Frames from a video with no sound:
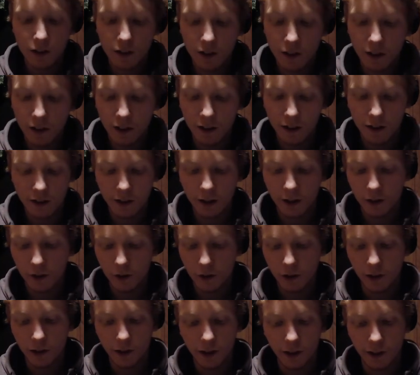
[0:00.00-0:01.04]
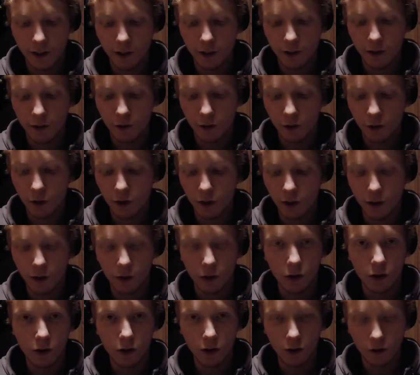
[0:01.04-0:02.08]
see that it's actually like not at
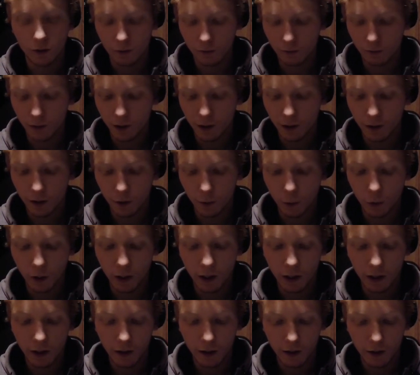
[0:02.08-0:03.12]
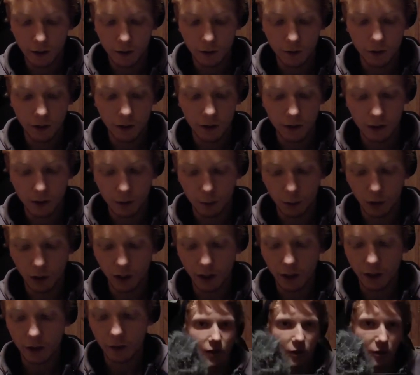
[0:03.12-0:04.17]
all in the way of the
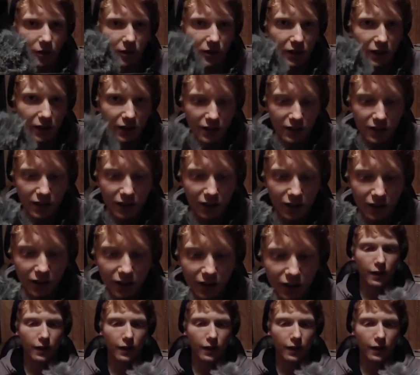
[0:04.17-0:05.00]
display. What do you guys think?